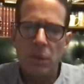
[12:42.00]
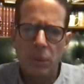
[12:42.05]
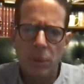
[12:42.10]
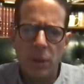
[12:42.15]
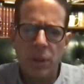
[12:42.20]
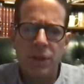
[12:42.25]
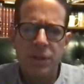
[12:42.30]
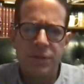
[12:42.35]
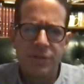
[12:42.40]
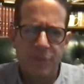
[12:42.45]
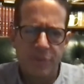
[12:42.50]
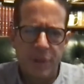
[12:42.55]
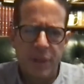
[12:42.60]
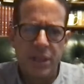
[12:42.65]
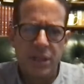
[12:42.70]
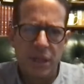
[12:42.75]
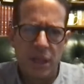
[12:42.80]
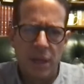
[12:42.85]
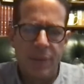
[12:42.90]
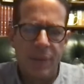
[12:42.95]
We're in this for
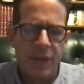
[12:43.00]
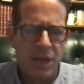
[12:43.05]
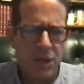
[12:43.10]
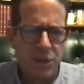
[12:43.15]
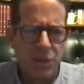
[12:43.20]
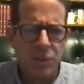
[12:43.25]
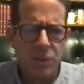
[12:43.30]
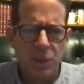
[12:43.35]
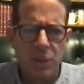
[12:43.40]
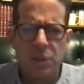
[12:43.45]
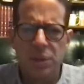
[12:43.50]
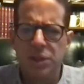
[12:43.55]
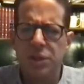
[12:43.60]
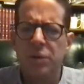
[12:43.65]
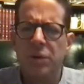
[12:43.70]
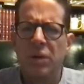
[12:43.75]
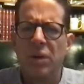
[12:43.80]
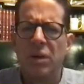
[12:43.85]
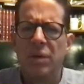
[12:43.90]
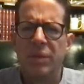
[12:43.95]
big time. And you told us
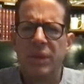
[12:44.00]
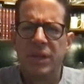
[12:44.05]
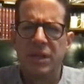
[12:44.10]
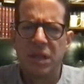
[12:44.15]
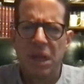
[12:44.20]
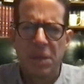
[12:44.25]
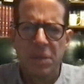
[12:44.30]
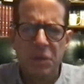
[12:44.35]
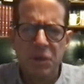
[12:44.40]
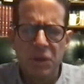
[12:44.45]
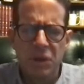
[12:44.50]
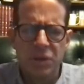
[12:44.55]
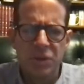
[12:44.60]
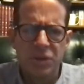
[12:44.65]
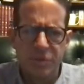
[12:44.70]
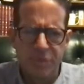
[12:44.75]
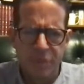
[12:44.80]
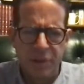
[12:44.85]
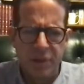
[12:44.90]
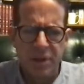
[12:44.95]
you were going big time. You told us
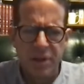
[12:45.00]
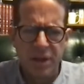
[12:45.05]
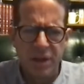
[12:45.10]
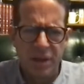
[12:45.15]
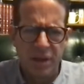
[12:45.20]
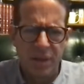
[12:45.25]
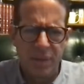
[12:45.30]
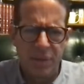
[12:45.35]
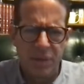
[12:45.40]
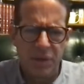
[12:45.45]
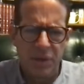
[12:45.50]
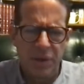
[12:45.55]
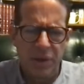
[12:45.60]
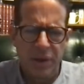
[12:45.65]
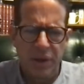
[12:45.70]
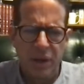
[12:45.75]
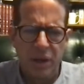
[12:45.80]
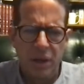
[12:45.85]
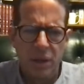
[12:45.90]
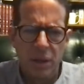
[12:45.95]
it was $1 billion
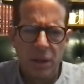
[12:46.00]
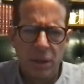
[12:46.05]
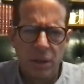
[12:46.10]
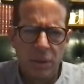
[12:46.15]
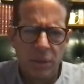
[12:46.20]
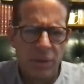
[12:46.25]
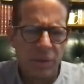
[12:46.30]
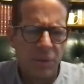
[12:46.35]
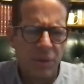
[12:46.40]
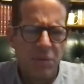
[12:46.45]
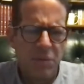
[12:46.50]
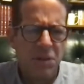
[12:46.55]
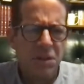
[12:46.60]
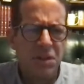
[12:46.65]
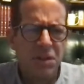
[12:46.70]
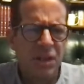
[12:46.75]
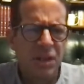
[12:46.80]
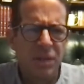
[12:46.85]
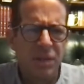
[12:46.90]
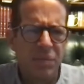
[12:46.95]
opportunity. Why would
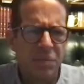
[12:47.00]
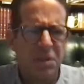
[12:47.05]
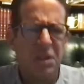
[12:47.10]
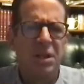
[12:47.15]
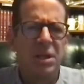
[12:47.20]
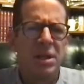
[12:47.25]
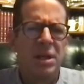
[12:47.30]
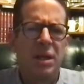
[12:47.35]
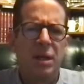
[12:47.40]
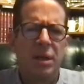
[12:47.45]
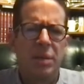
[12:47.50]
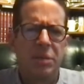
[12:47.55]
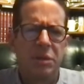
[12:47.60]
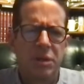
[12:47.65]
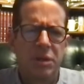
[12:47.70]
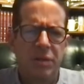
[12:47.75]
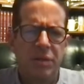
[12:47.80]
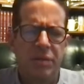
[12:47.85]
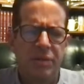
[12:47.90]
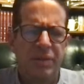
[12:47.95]
you sell $1 billion
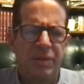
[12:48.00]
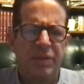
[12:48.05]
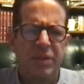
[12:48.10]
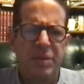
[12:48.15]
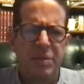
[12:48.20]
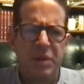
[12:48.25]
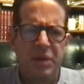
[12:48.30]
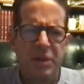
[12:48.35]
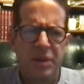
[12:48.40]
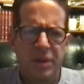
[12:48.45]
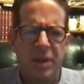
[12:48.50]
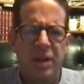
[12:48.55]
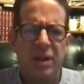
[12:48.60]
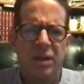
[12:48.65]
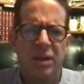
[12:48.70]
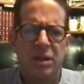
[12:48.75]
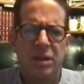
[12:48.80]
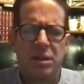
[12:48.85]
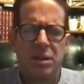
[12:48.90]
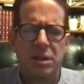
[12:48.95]
opportunity for $50 million?
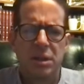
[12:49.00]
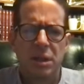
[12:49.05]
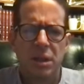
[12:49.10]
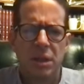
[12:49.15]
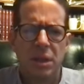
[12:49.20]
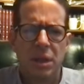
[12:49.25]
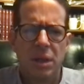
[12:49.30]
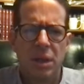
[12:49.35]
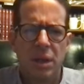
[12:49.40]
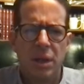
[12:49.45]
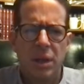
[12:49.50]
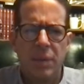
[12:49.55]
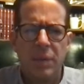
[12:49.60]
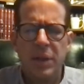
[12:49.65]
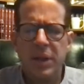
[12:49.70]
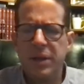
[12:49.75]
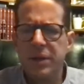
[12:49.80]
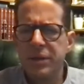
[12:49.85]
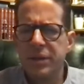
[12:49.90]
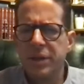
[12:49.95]

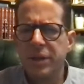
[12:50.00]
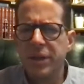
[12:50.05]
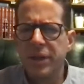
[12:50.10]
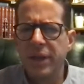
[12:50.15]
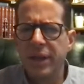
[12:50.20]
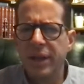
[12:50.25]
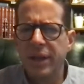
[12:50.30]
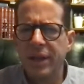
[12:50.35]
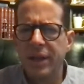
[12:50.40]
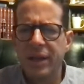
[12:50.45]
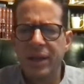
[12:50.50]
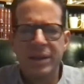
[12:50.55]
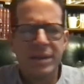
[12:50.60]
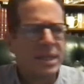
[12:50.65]
But here's the thing.